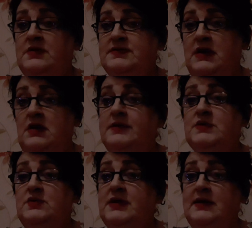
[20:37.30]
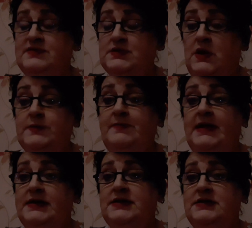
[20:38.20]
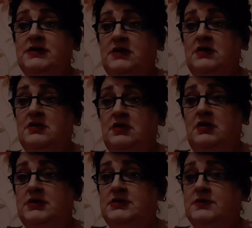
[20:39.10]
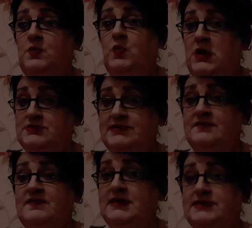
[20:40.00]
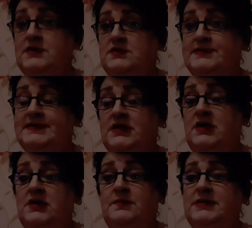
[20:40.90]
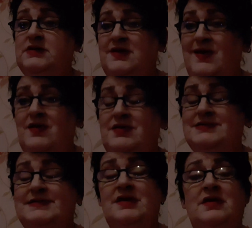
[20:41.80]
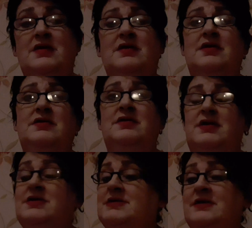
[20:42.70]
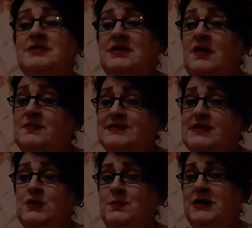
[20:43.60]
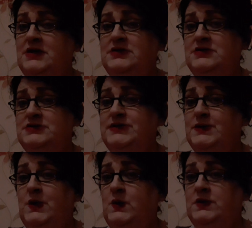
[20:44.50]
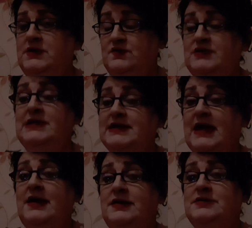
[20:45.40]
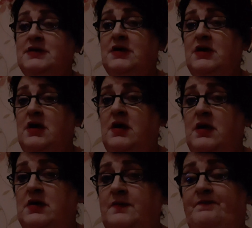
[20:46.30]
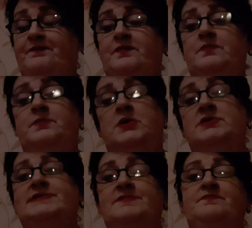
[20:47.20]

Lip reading: that I'm going to have to cut back on watching videos, because it can consume you, you know, it really can. But